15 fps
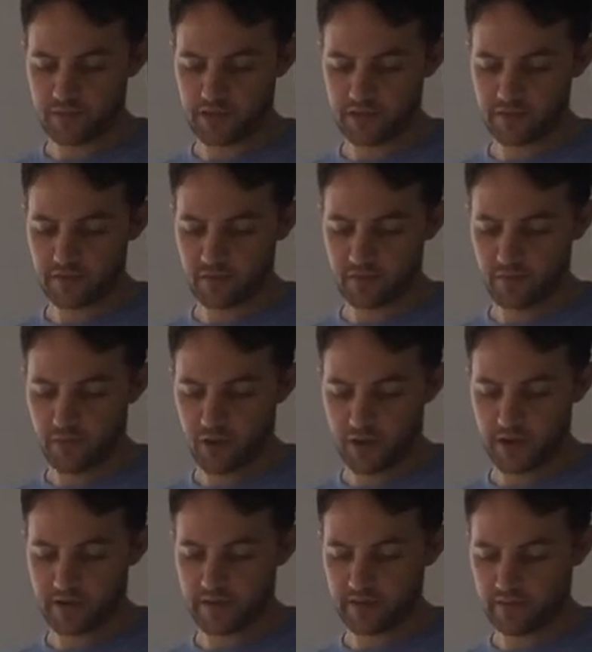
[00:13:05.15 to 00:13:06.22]
plus or
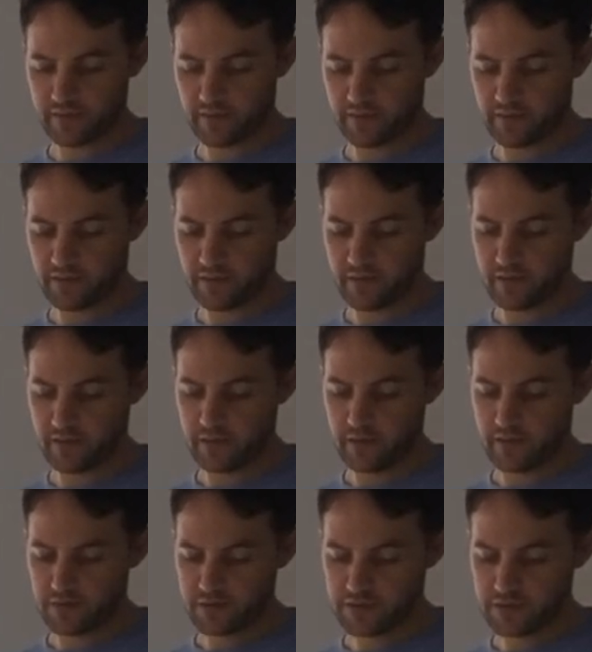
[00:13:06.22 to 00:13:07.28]
minus
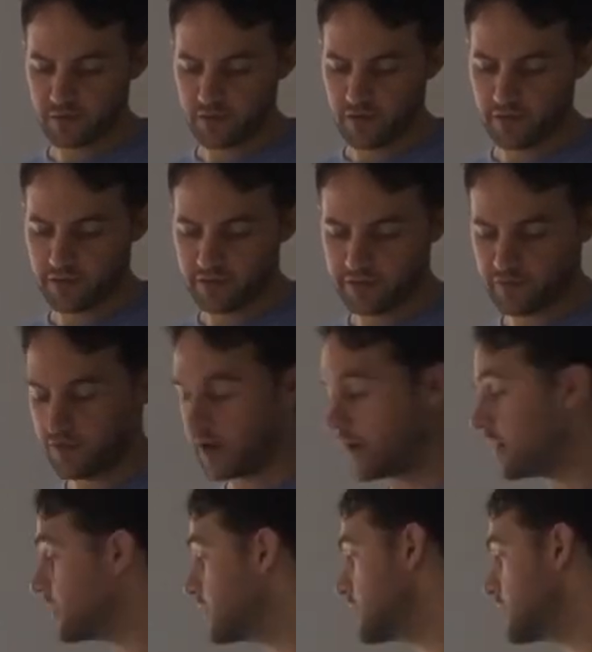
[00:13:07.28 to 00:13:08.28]
square root of y. It